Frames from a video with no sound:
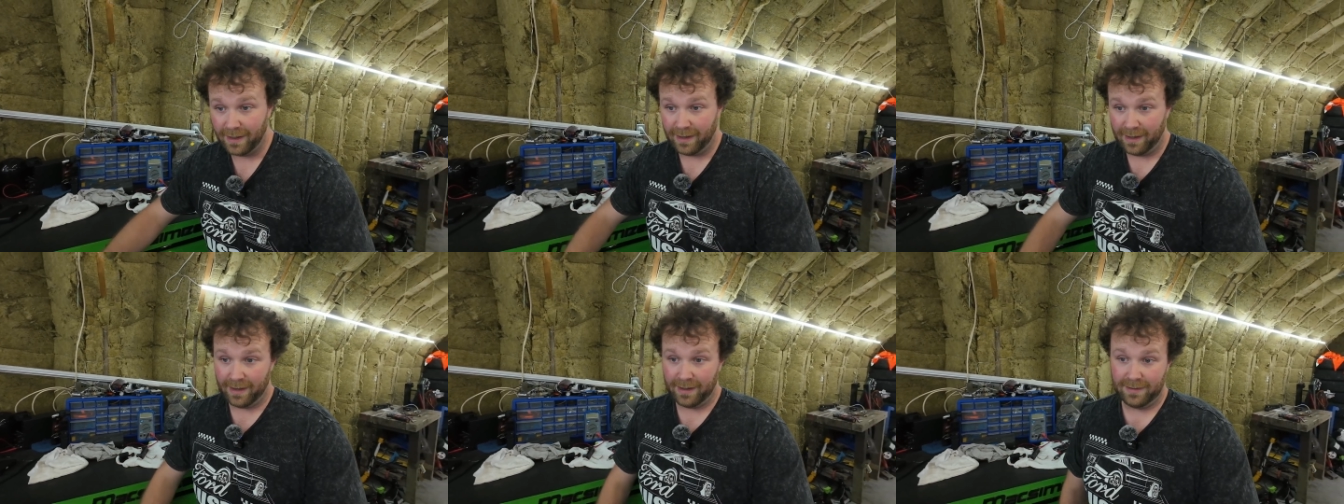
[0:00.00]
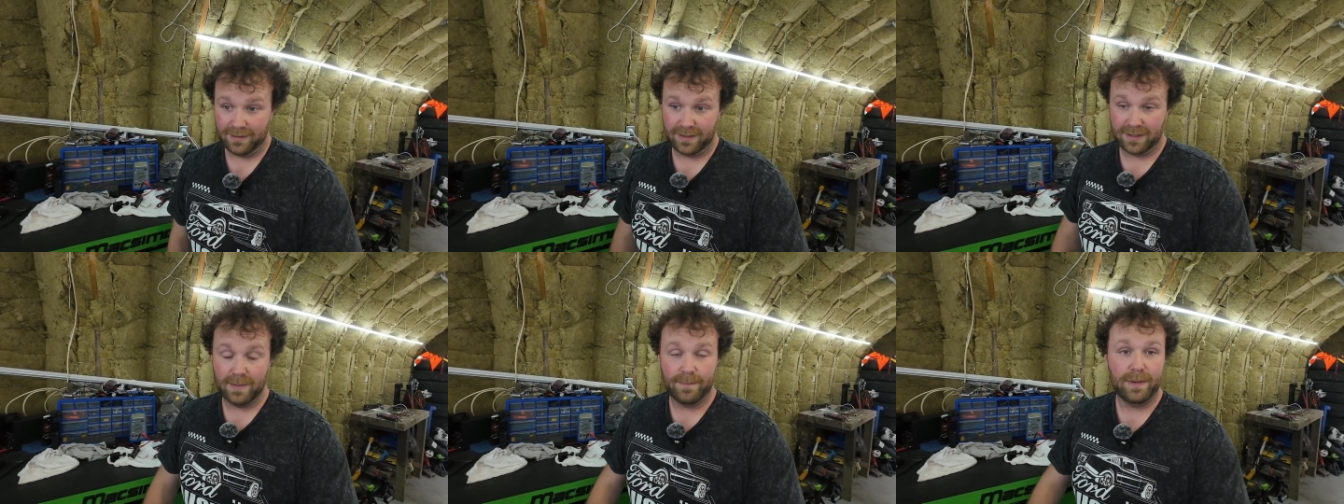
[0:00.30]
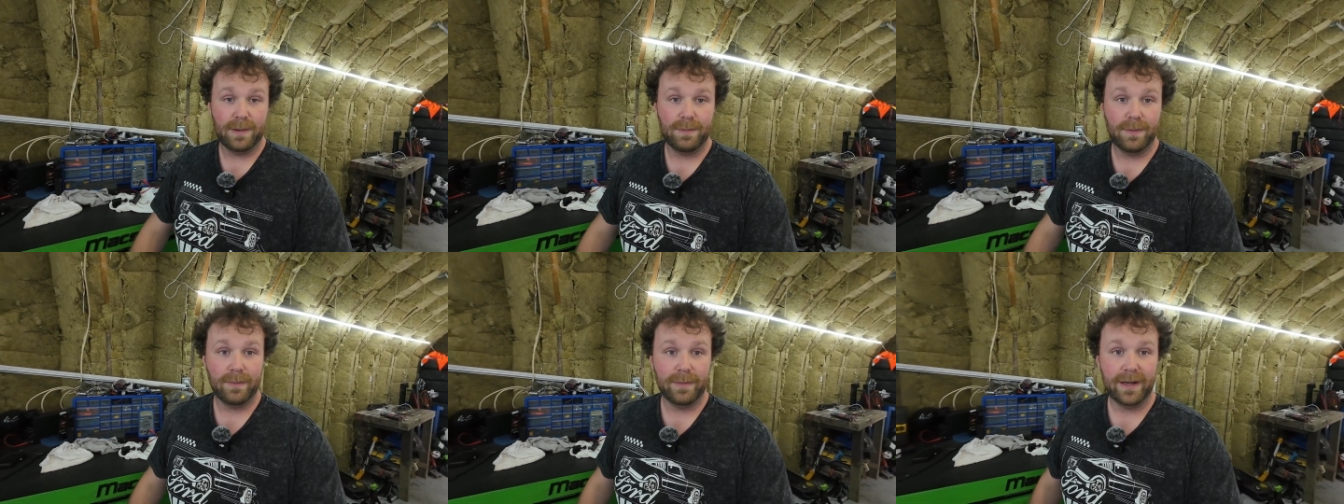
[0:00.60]
And some
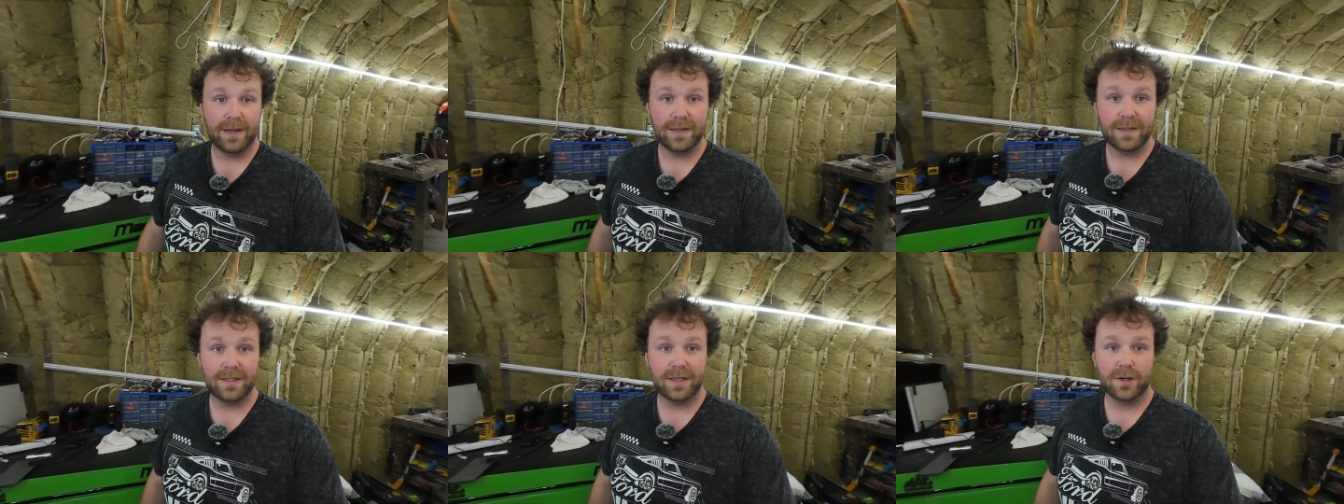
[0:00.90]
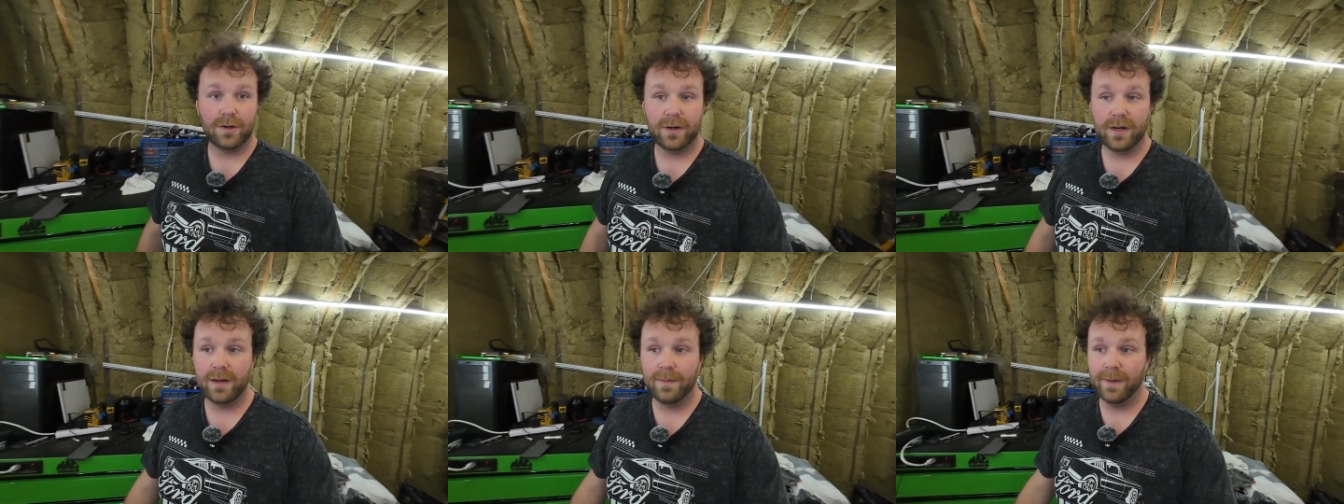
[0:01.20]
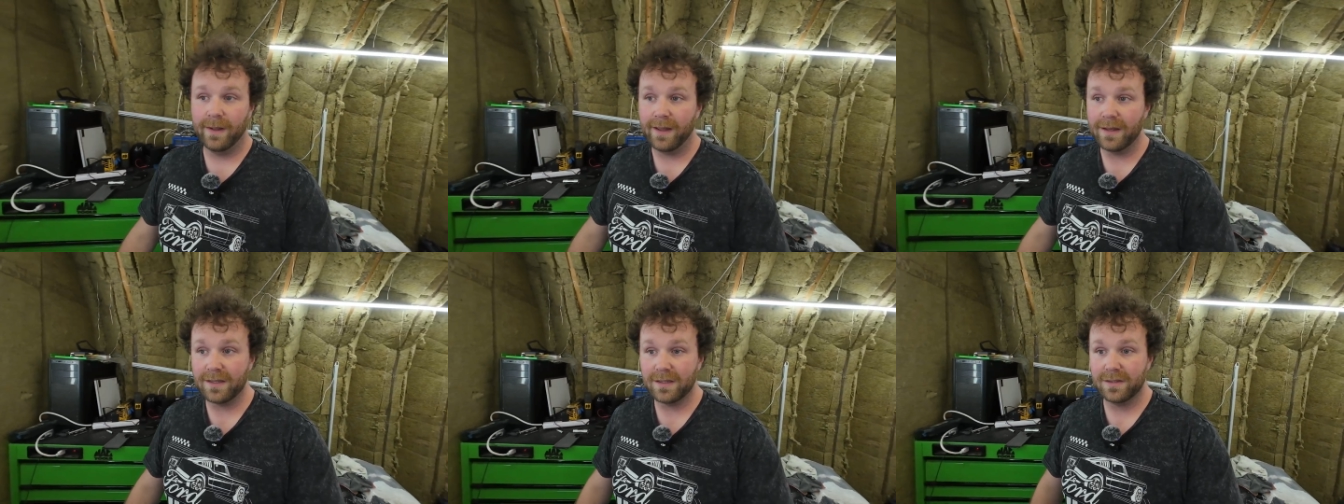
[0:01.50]
people may disagree,
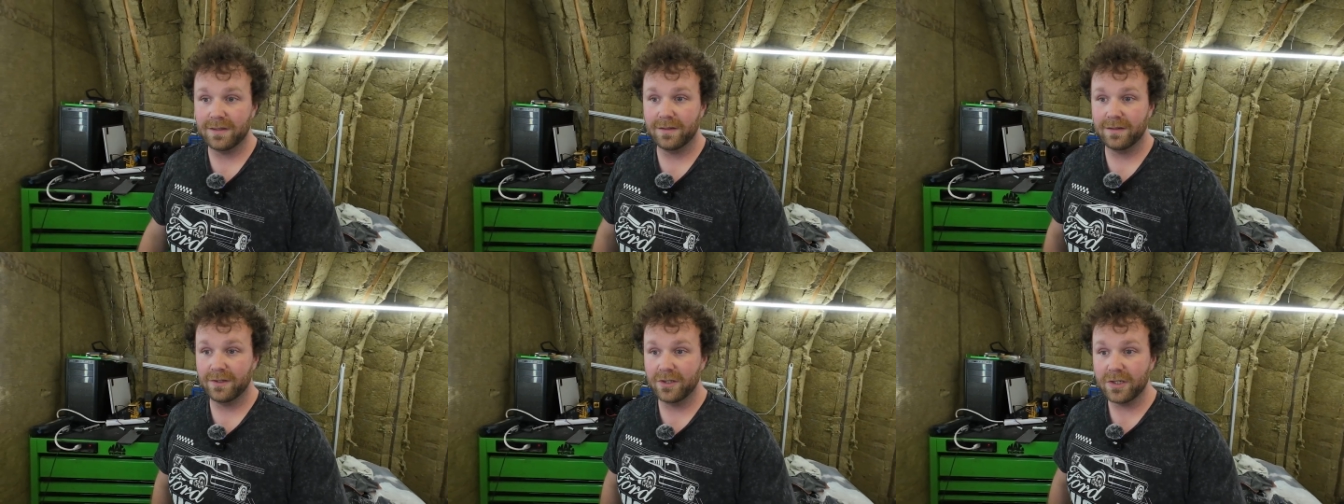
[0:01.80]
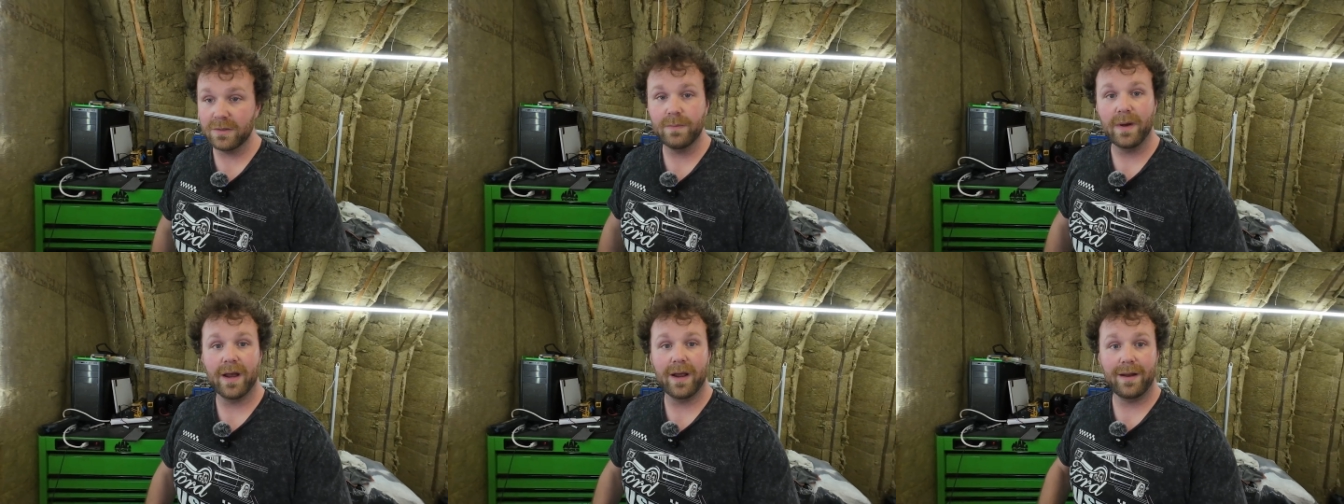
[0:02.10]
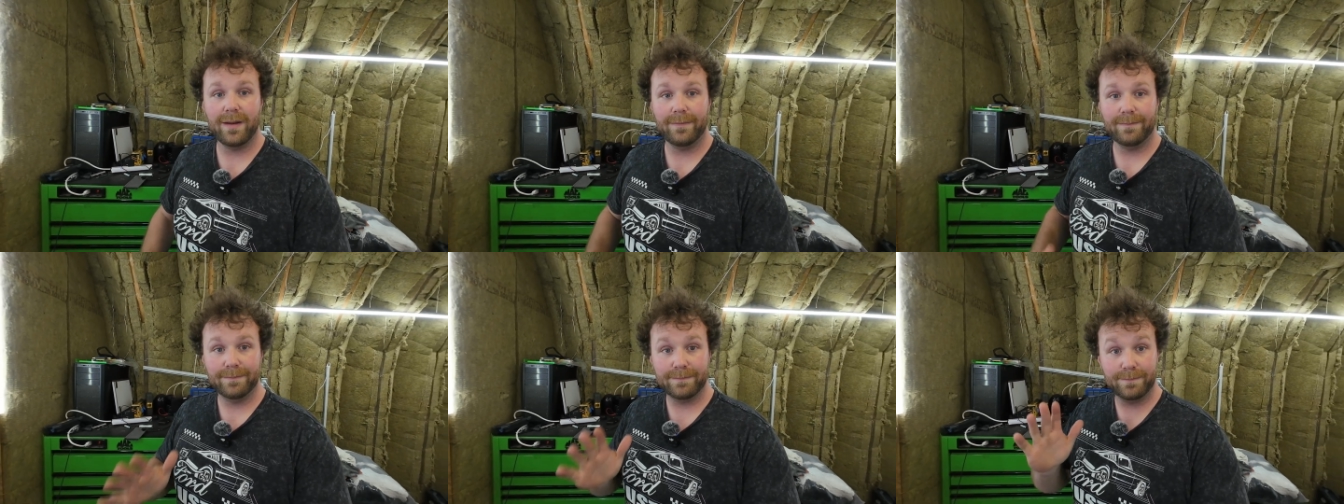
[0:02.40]
but that's just
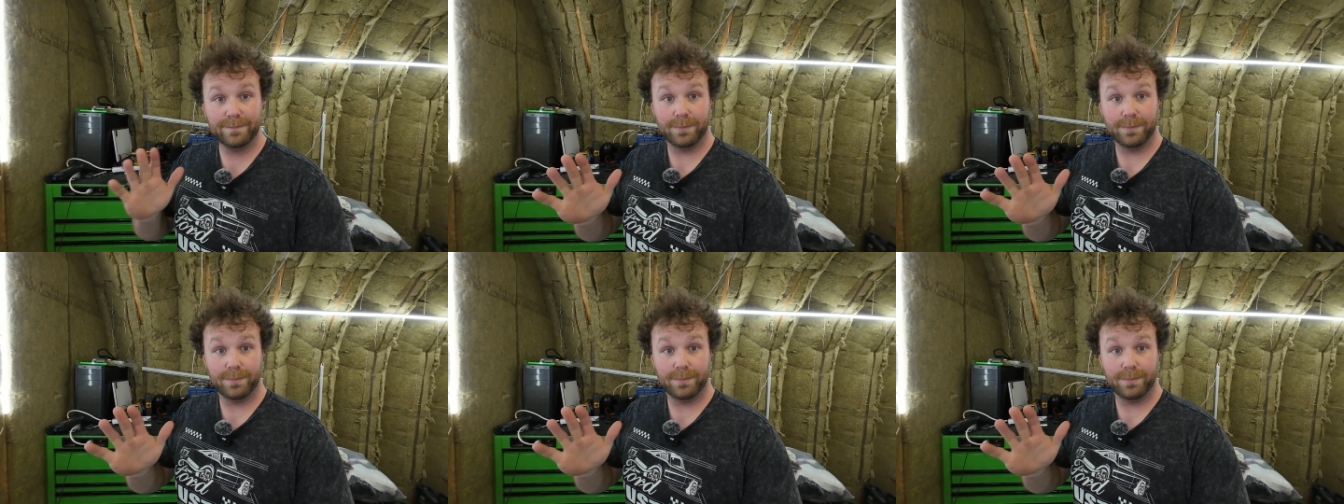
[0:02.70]
my